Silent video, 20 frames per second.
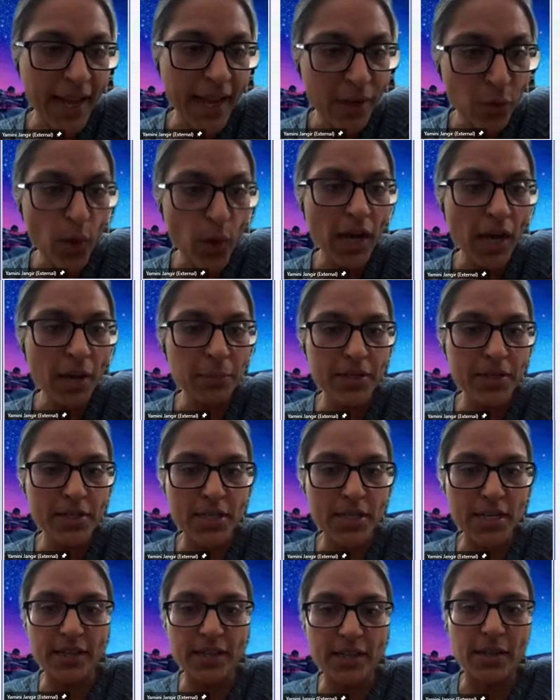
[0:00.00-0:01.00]

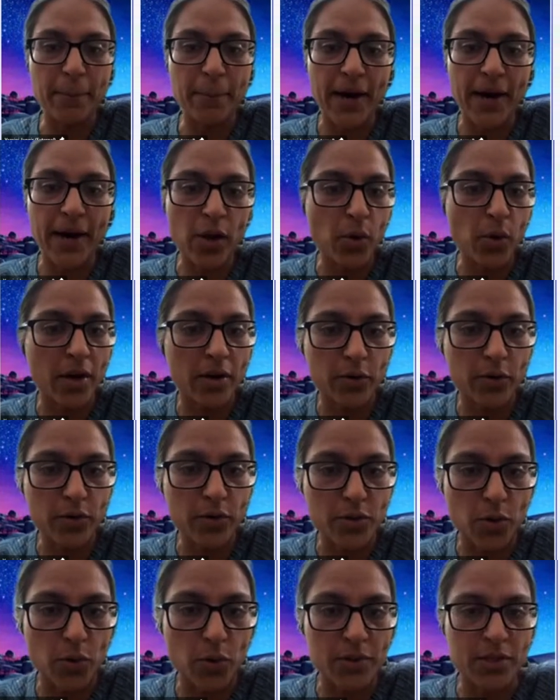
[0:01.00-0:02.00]
environment in the
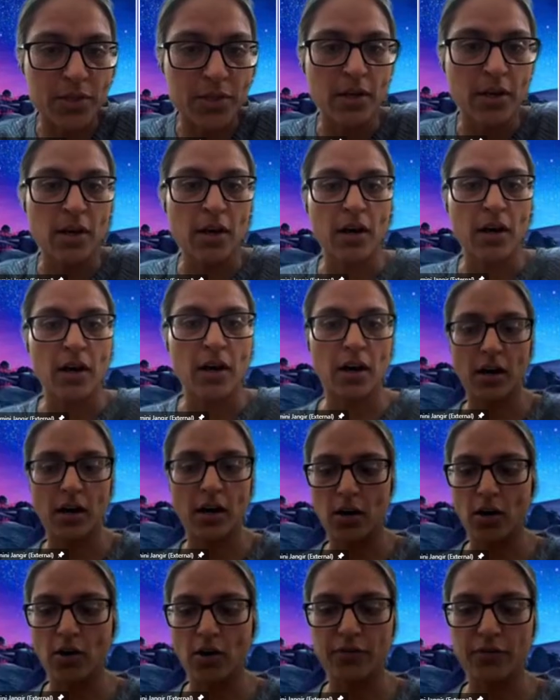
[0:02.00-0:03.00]
bioaerosols
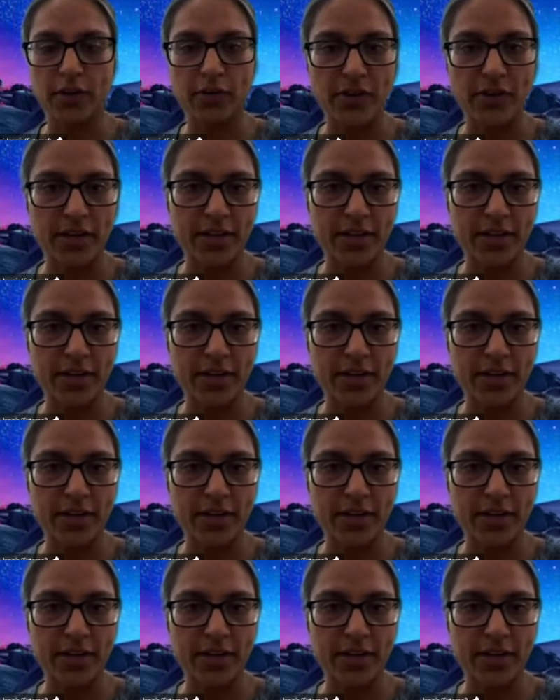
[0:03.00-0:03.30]
of the